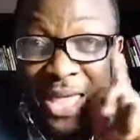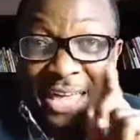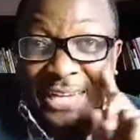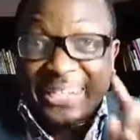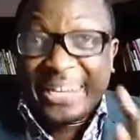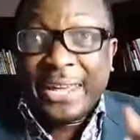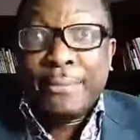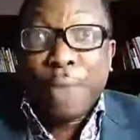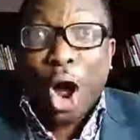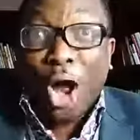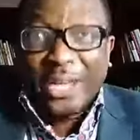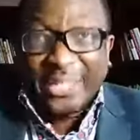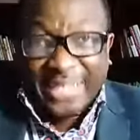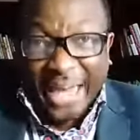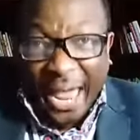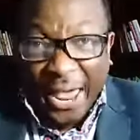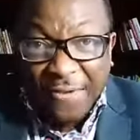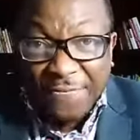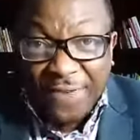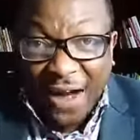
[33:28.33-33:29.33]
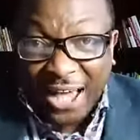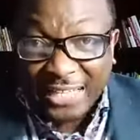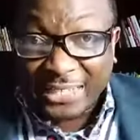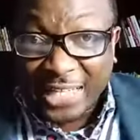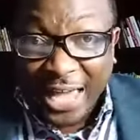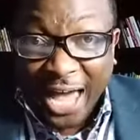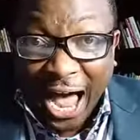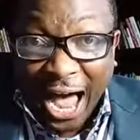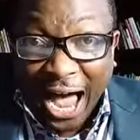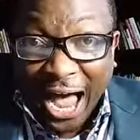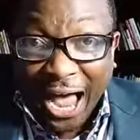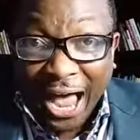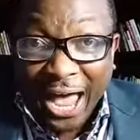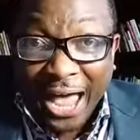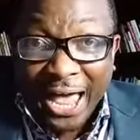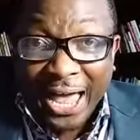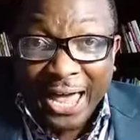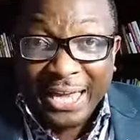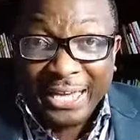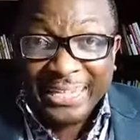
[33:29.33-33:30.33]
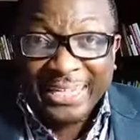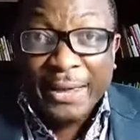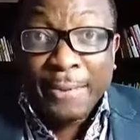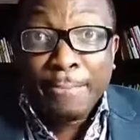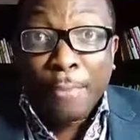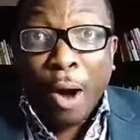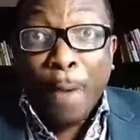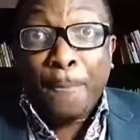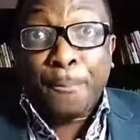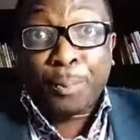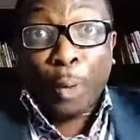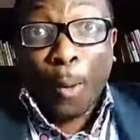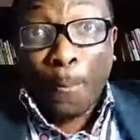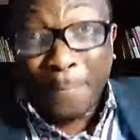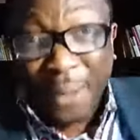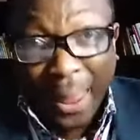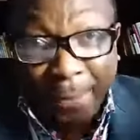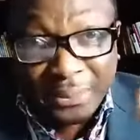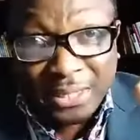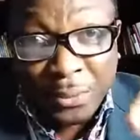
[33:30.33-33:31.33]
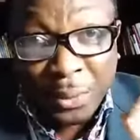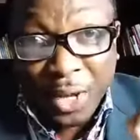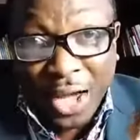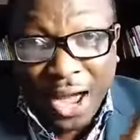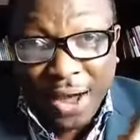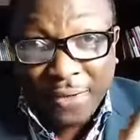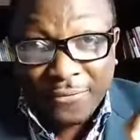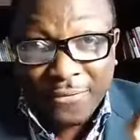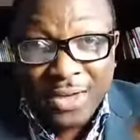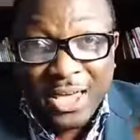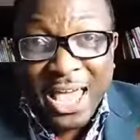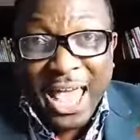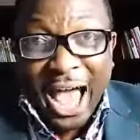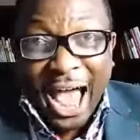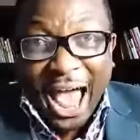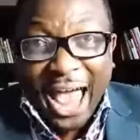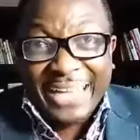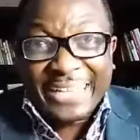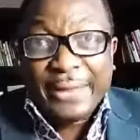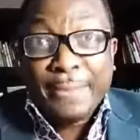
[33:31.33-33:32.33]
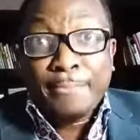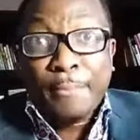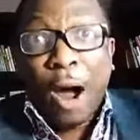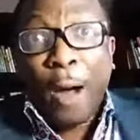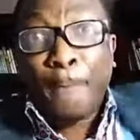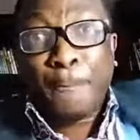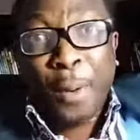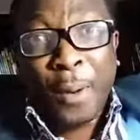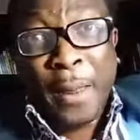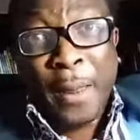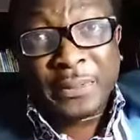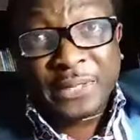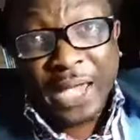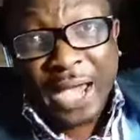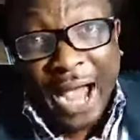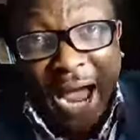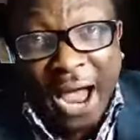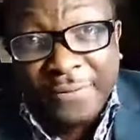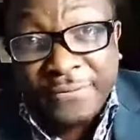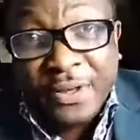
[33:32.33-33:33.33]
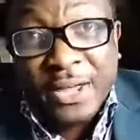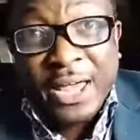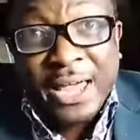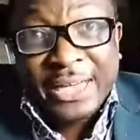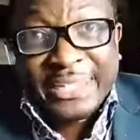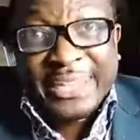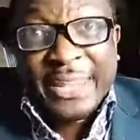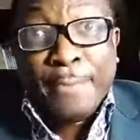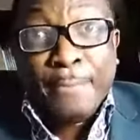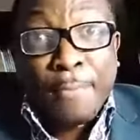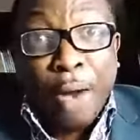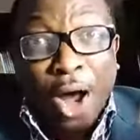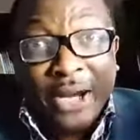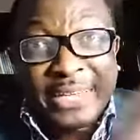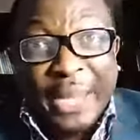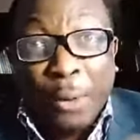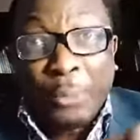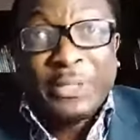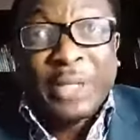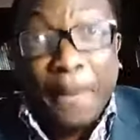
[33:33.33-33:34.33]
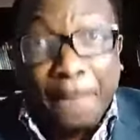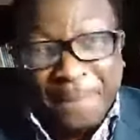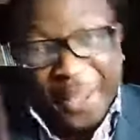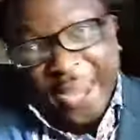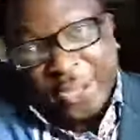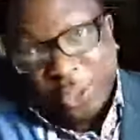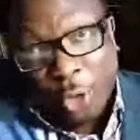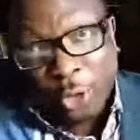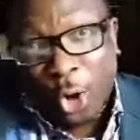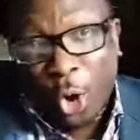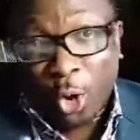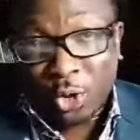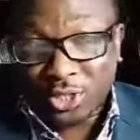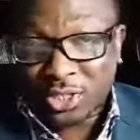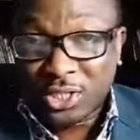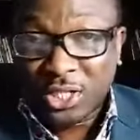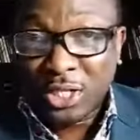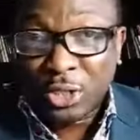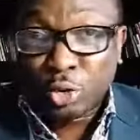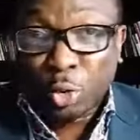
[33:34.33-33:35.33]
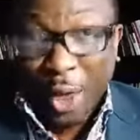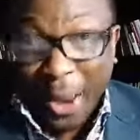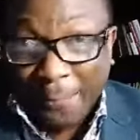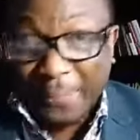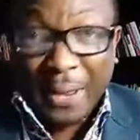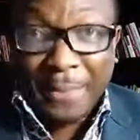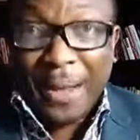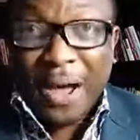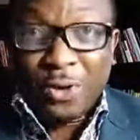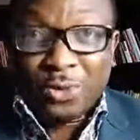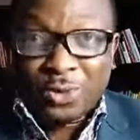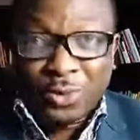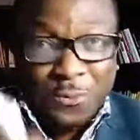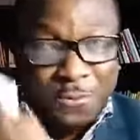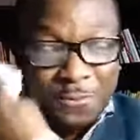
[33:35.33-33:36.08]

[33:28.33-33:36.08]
The more diverse they are, the more problems they will have. And the more problems they have, the more they will depend on us to help them out.